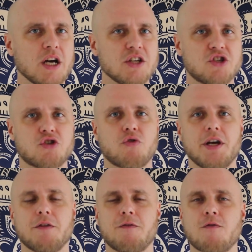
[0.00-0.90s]

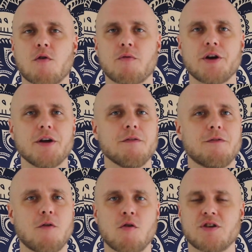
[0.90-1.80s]
straight forward and
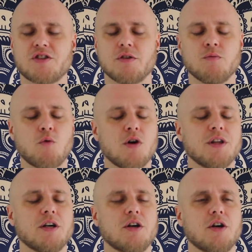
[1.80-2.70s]
focus
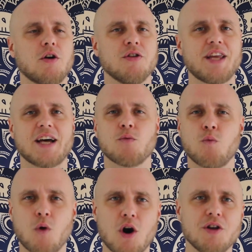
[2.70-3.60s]
on that
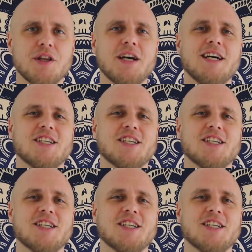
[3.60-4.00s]
one